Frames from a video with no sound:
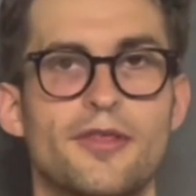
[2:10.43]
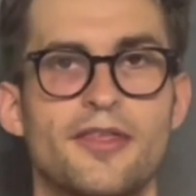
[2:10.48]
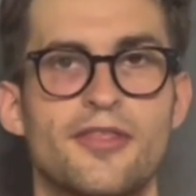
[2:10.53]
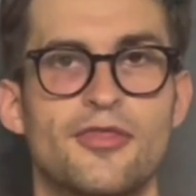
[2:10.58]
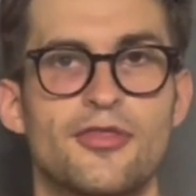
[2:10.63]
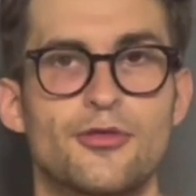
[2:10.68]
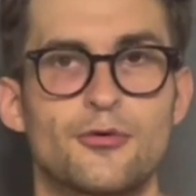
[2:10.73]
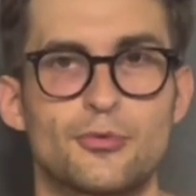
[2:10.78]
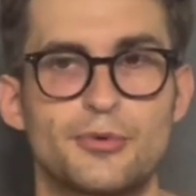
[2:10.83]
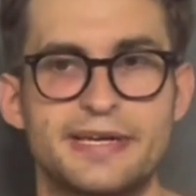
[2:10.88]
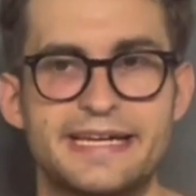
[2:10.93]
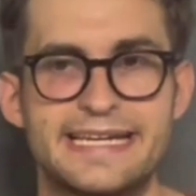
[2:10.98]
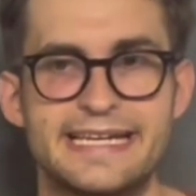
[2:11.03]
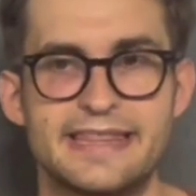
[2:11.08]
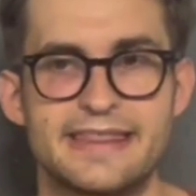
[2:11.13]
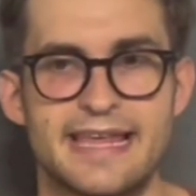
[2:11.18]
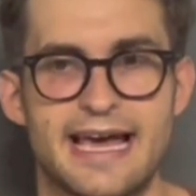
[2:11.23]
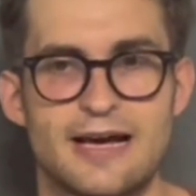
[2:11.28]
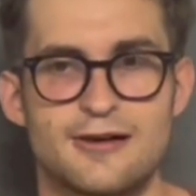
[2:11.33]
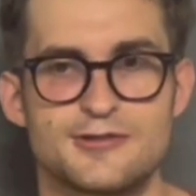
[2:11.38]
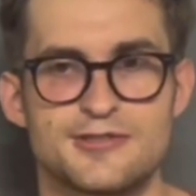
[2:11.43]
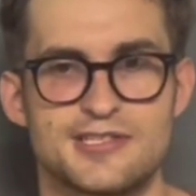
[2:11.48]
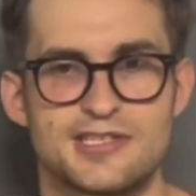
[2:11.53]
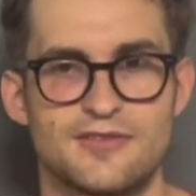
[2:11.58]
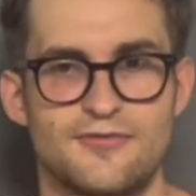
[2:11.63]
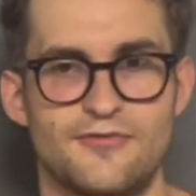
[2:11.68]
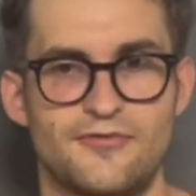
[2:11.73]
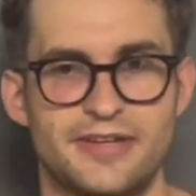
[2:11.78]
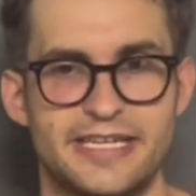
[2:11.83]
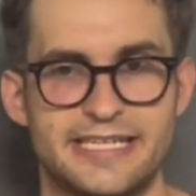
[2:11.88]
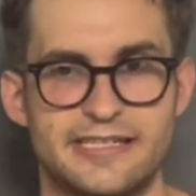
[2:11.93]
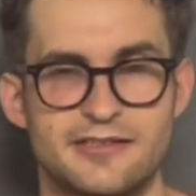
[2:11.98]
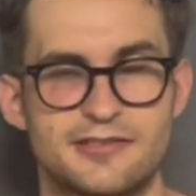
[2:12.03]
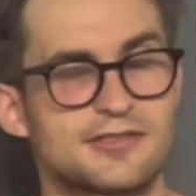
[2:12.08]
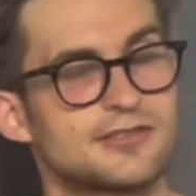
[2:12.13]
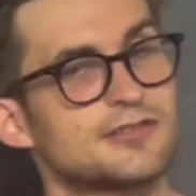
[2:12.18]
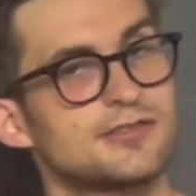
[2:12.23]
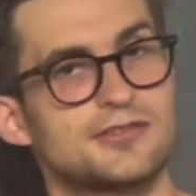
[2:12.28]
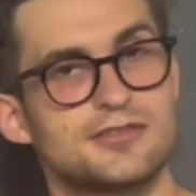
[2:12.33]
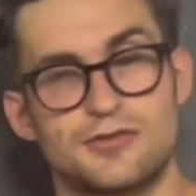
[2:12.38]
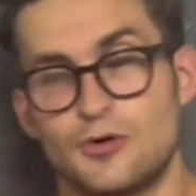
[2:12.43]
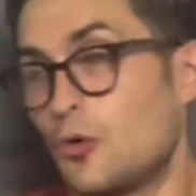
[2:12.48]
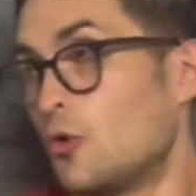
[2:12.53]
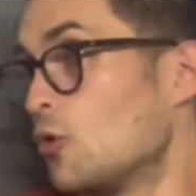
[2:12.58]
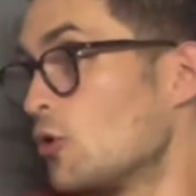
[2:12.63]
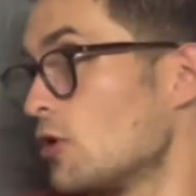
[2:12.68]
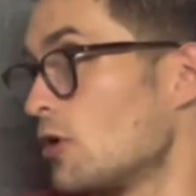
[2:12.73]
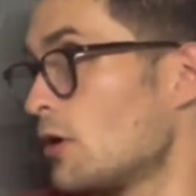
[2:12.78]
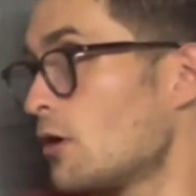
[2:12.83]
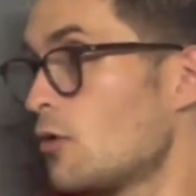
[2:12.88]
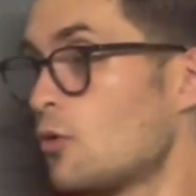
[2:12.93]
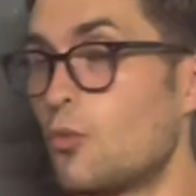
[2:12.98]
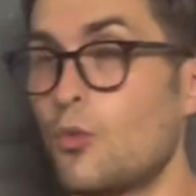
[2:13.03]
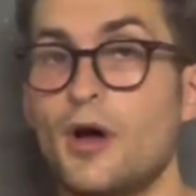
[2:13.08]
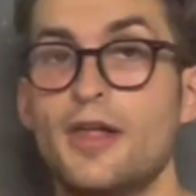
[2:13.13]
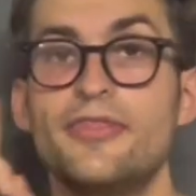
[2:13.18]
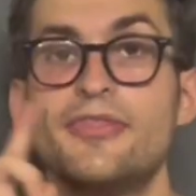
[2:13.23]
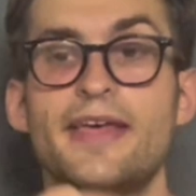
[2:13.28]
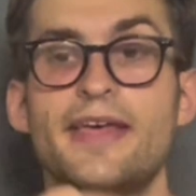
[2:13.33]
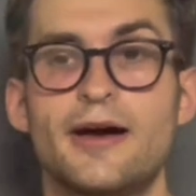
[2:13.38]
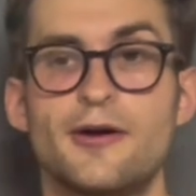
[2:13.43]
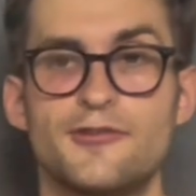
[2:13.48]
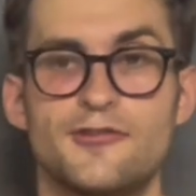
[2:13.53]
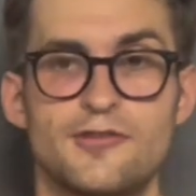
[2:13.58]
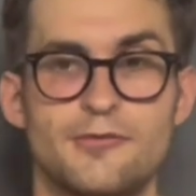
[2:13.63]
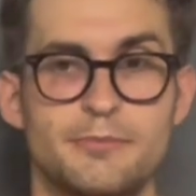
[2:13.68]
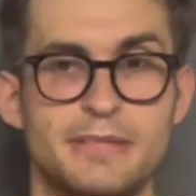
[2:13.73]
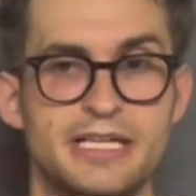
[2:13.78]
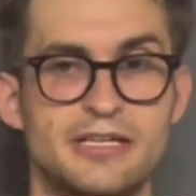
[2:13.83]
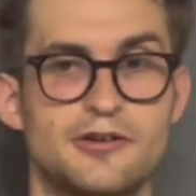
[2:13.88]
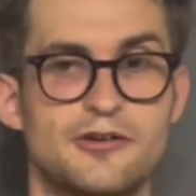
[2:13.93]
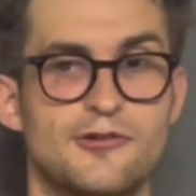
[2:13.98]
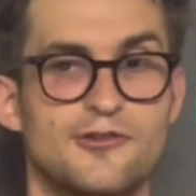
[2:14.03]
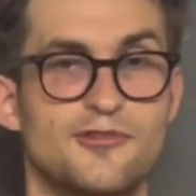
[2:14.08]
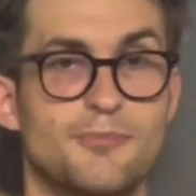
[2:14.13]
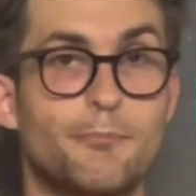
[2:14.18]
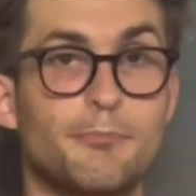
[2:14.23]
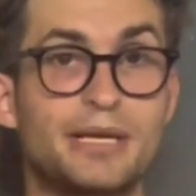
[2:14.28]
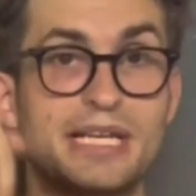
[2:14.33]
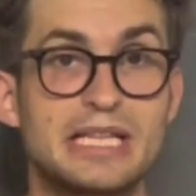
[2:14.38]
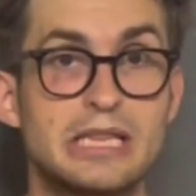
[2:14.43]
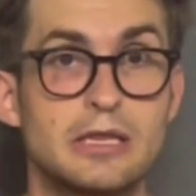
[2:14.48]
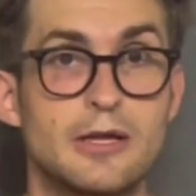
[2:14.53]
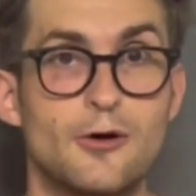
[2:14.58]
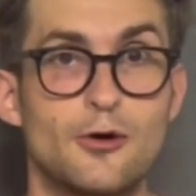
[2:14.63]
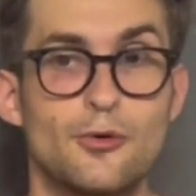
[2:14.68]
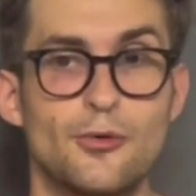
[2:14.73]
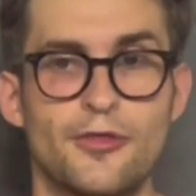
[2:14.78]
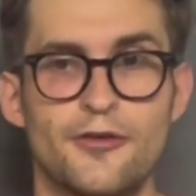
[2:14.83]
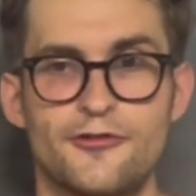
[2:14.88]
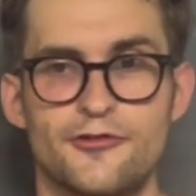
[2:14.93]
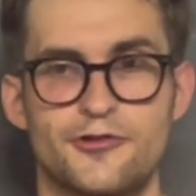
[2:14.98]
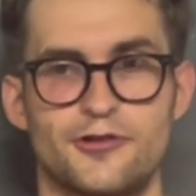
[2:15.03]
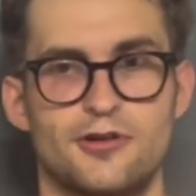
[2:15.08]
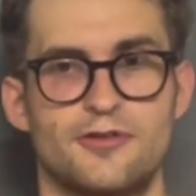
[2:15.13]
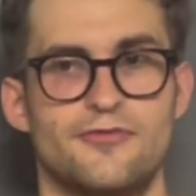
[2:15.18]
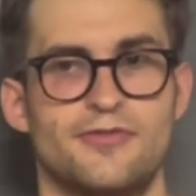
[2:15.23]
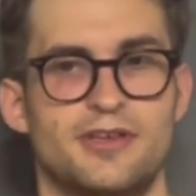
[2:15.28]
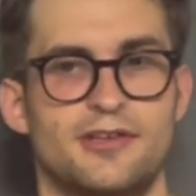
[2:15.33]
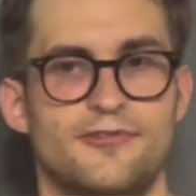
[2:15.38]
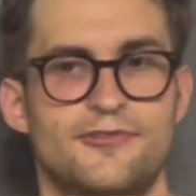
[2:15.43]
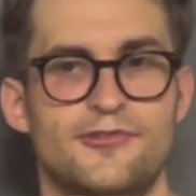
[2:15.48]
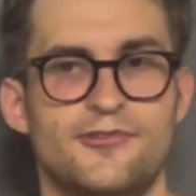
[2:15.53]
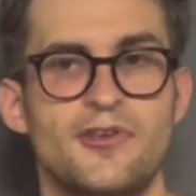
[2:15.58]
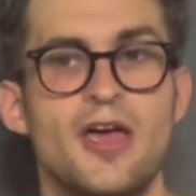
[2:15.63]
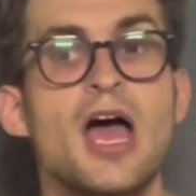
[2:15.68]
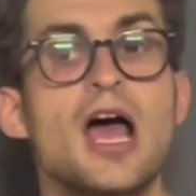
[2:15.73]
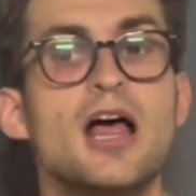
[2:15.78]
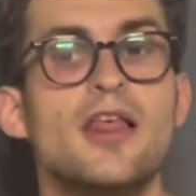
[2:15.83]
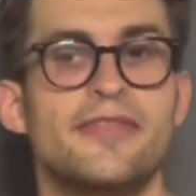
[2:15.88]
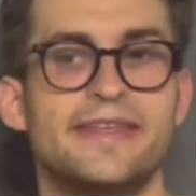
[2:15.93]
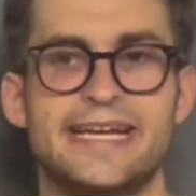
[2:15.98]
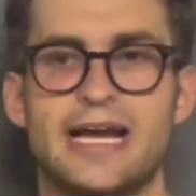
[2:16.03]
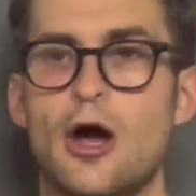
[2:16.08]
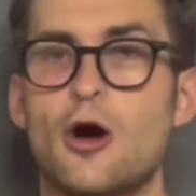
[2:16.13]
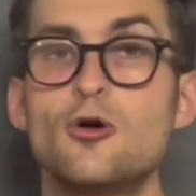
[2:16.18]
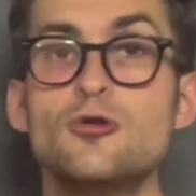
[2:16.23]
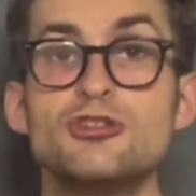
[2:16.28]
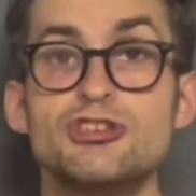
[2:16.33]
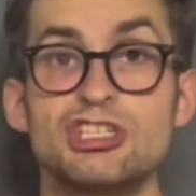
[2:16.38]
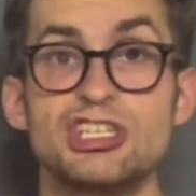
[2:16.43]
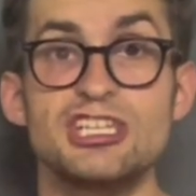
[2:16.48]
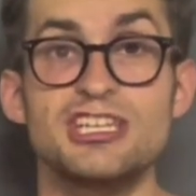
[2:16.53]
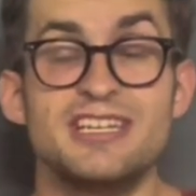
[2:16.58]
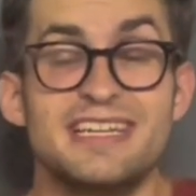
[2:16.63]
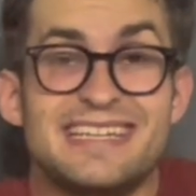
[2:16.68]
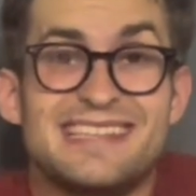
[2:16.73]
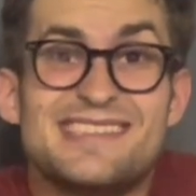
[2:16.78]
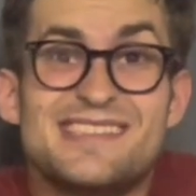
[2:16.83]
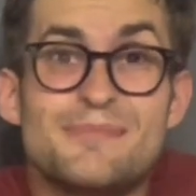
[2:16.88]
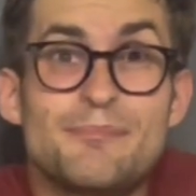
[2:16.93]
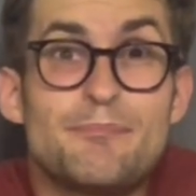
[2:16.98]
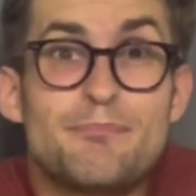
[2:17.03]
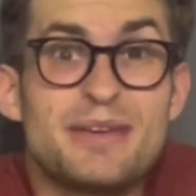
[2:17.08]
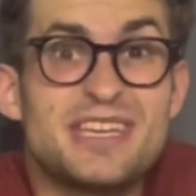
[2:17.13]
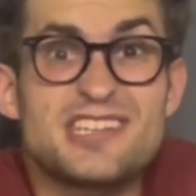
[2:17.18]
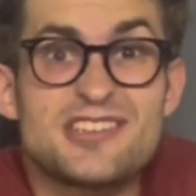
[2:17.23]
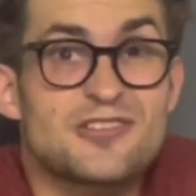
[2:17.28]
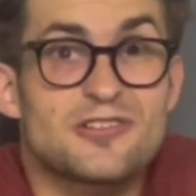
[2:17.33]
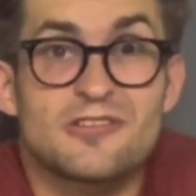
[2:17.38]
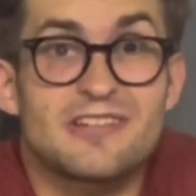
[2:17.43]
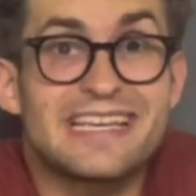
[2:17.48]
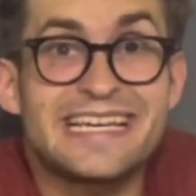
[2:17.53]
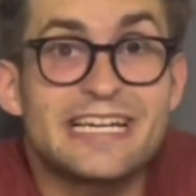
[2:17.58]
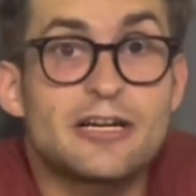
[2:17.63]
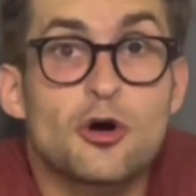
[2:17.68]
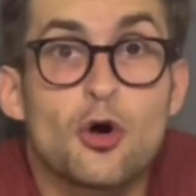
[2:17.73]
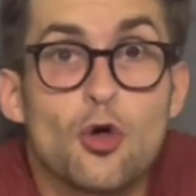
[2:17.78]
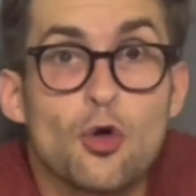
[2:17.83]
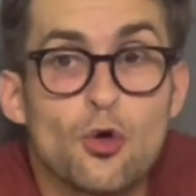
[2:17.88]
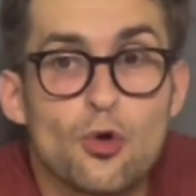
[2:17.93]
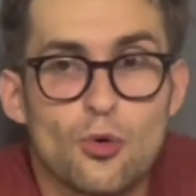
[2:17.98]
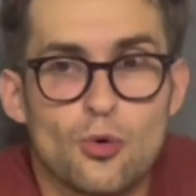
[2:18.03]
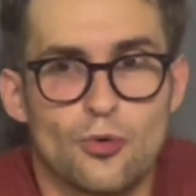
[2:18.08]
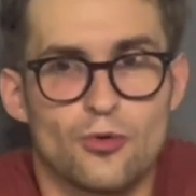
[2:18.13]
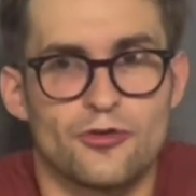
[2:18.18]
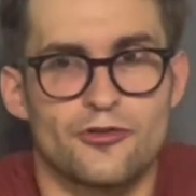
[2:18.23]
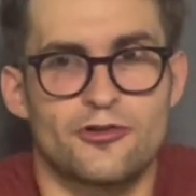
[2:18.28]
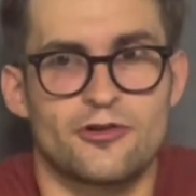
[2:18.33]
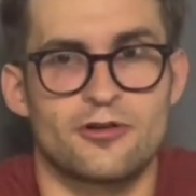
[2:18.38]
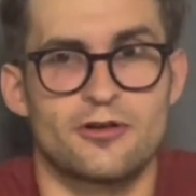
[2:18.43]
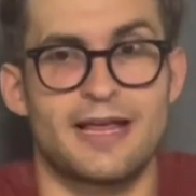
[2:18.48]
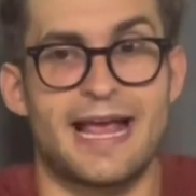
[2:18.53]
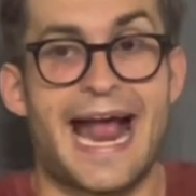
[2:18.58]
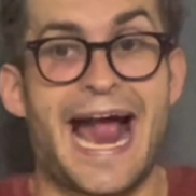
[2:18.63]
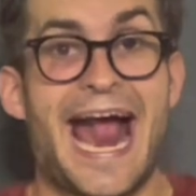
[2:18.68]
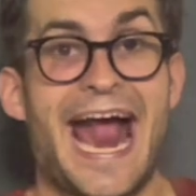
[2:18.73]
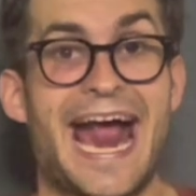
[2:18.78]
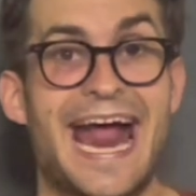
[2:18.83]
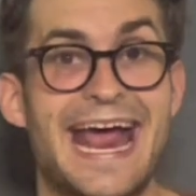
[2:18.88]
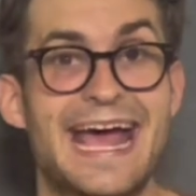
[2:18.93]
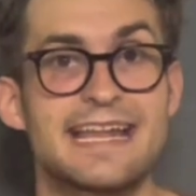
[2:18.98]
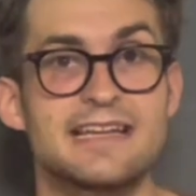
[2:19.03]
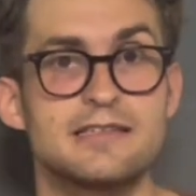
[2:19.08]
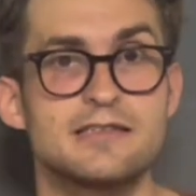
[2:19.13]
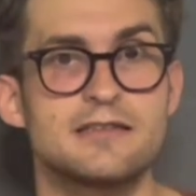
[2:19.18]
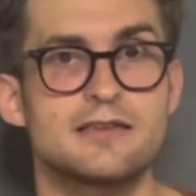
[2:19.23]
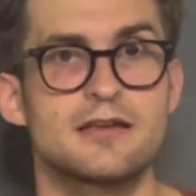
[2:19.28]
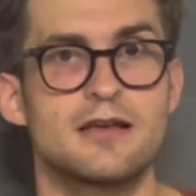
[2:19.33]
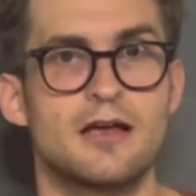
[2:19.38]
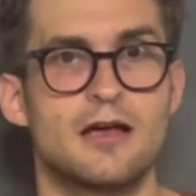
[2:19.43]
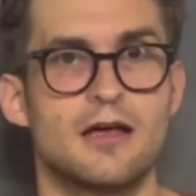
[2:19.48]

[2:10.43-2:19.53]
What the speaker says: than 3,000 feet, or 1,000 meters below the surface, the ocean is bitterly cold and